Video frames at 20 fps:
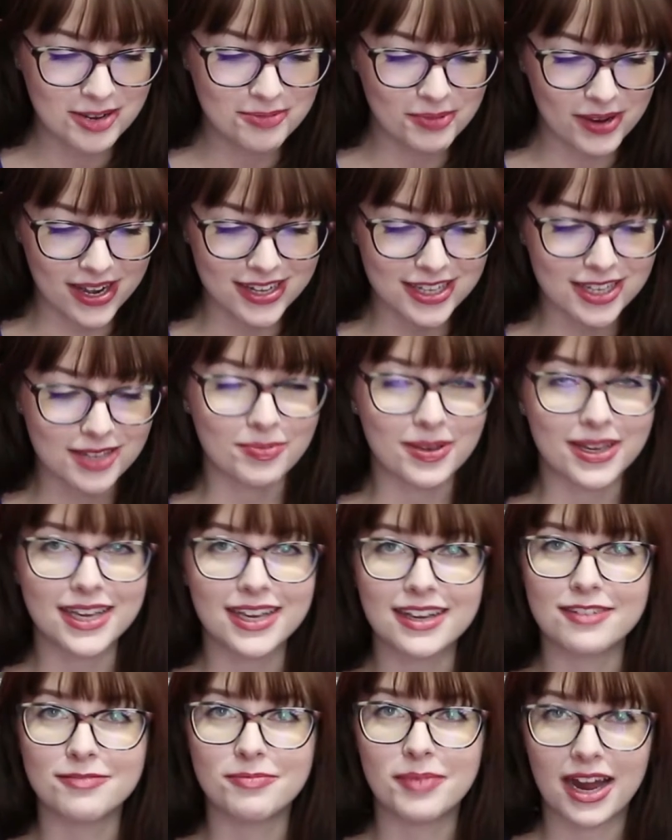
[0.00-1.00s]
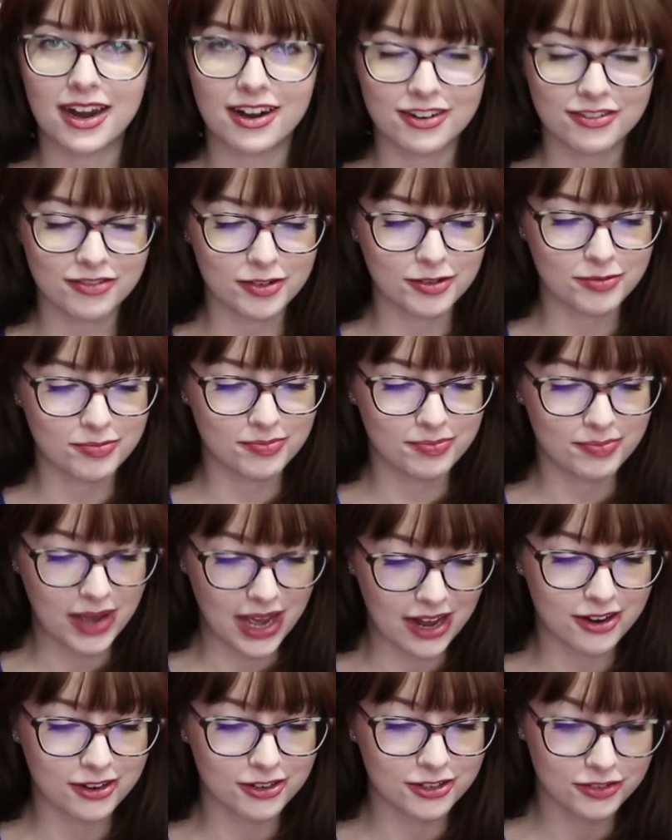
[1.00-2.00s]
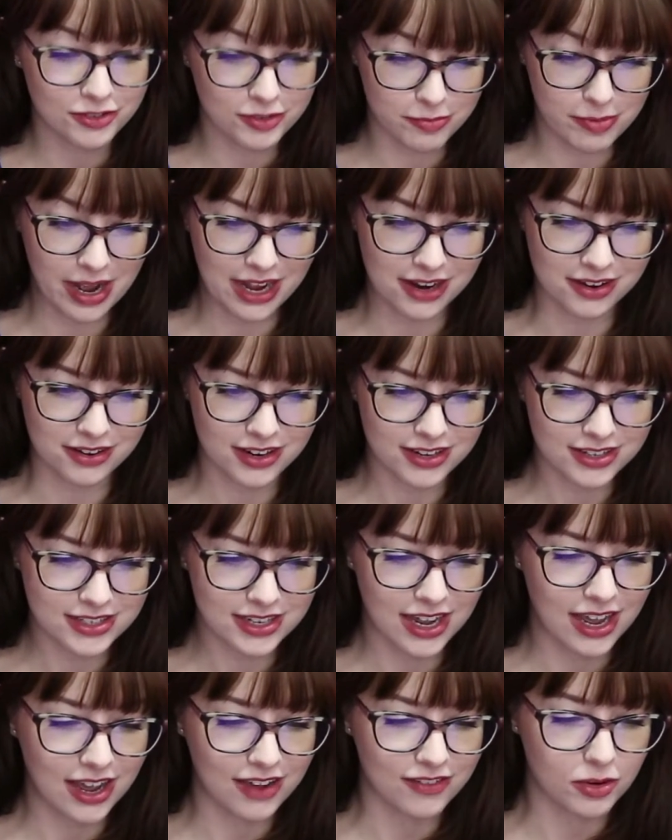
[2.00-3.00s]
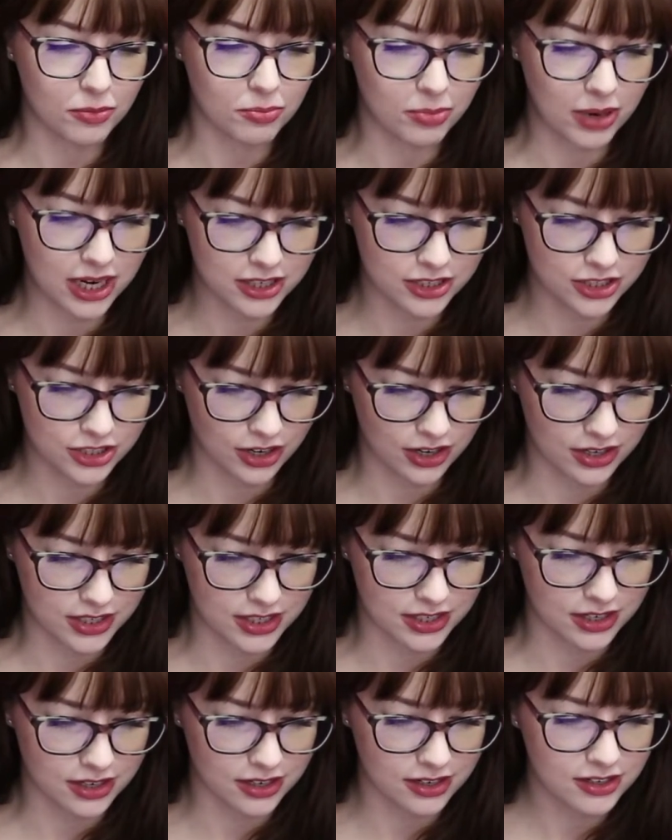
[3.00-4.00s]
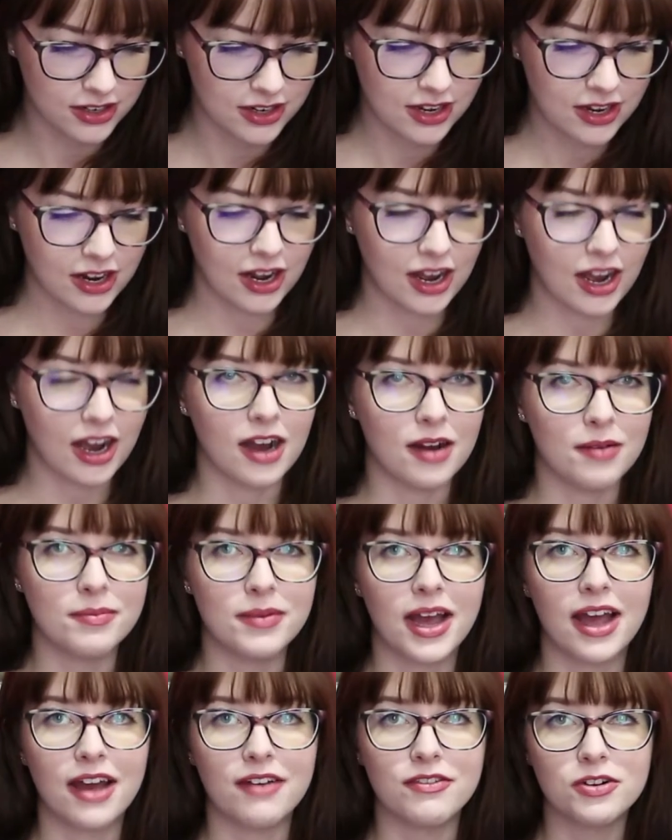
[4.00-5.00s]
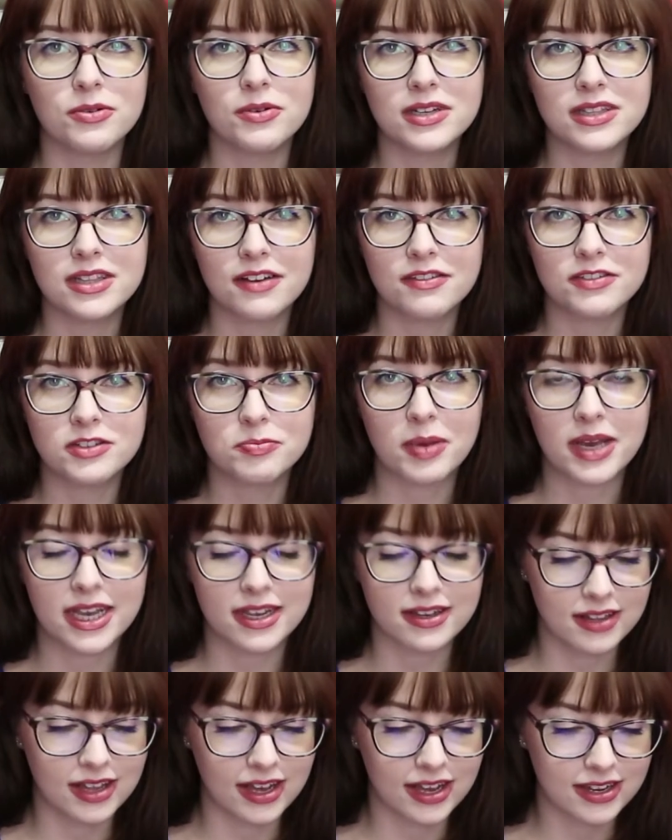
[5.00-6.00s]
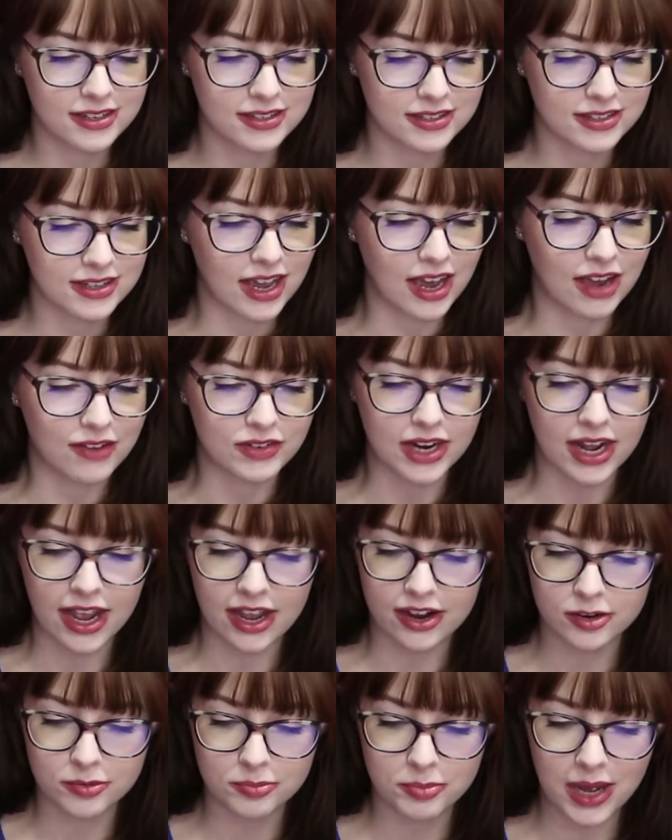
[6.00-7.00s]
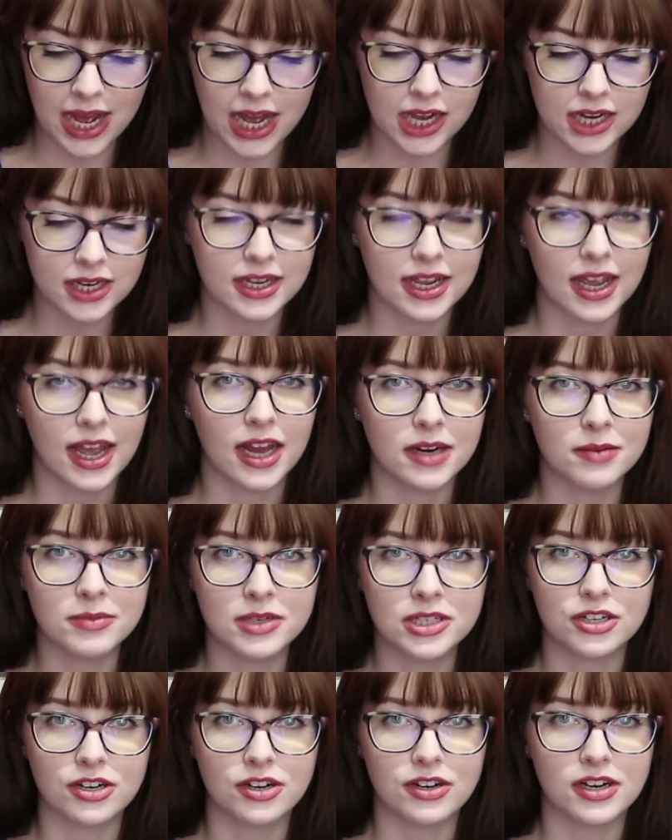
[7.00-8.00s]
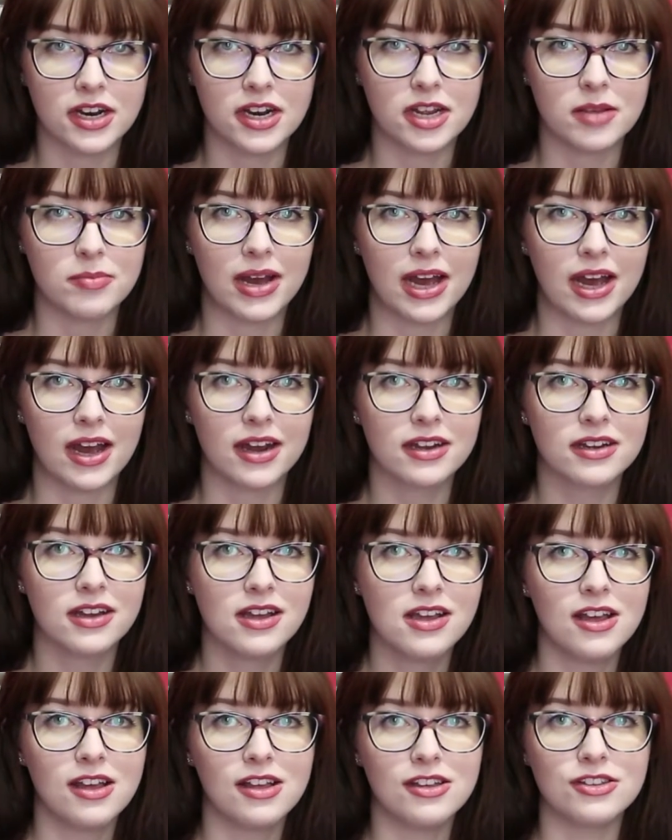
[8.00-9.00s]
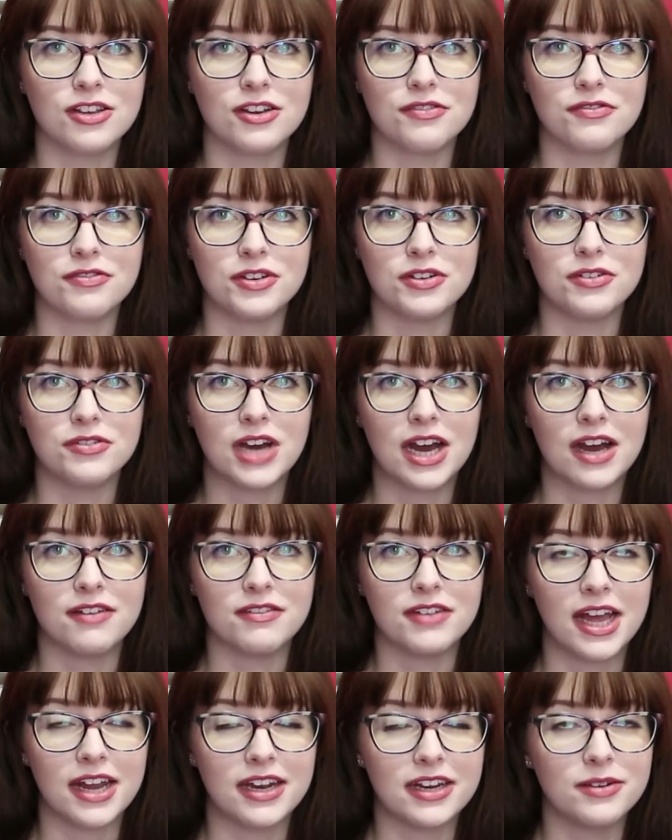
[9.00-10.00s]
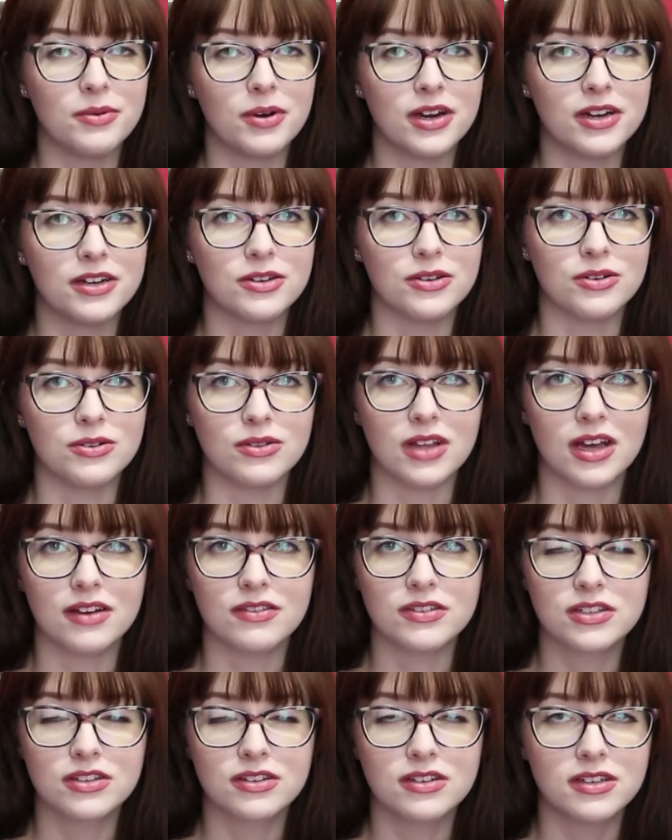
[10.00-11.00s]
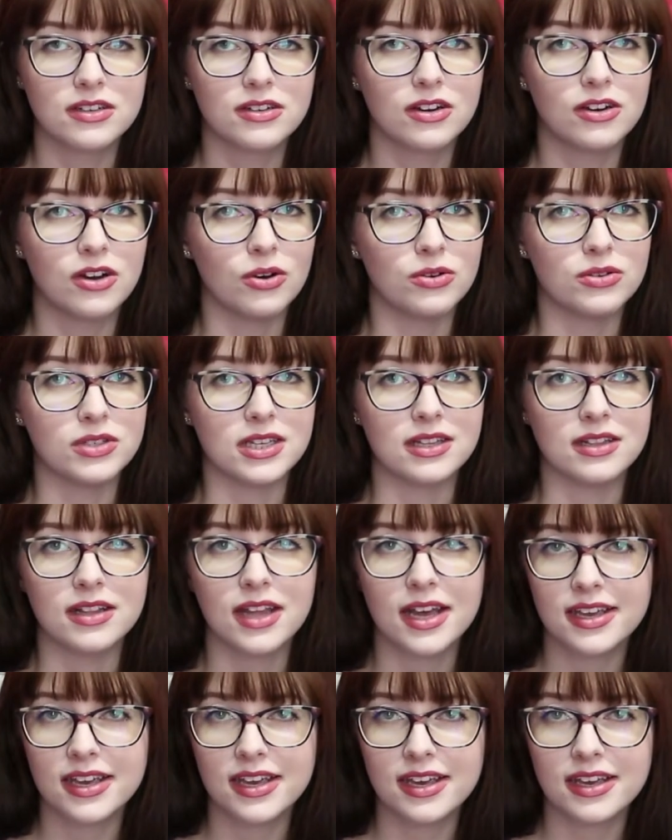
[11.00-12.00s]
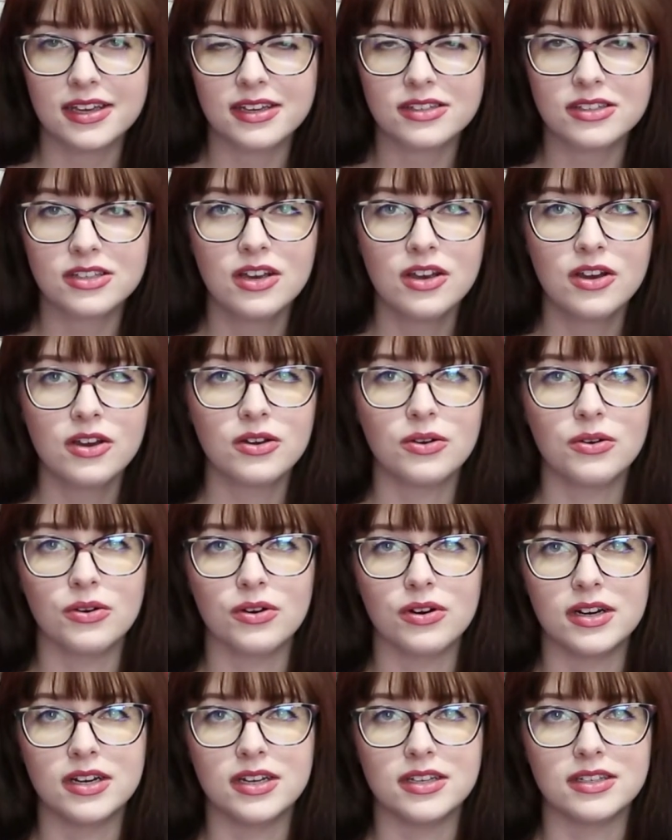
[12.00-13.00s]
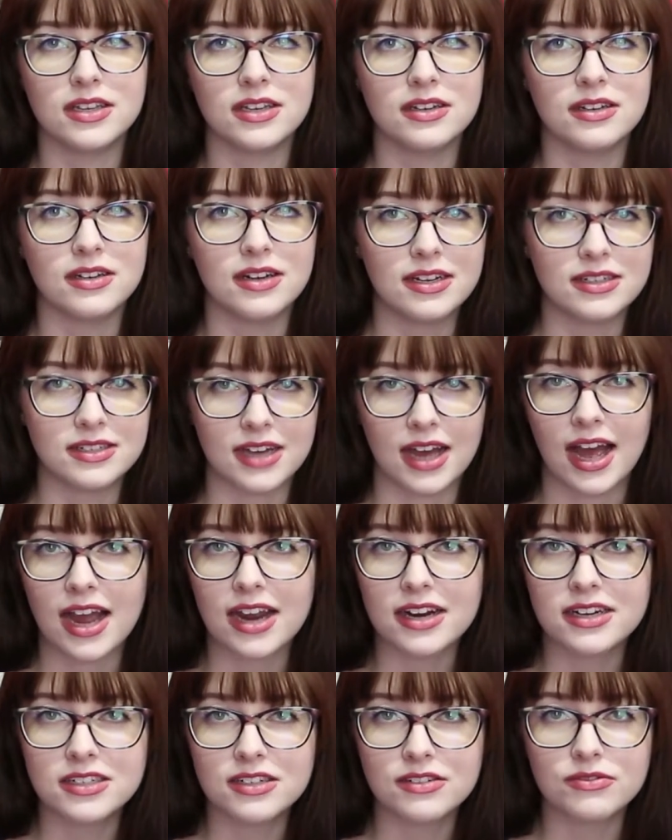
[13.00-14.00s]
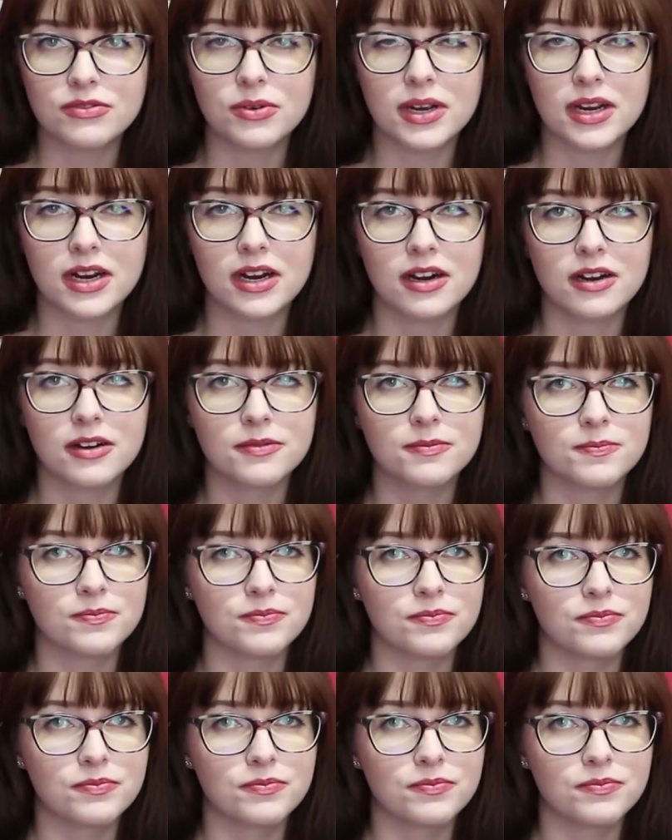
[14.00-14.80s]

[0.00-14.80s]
But speaking of Patterns for Pirates, I have a bunch on here. Everyone loves peg legs. They have an add-on pack and a maternity pack. So if you have anyone who loves cozy leggings or is into active wear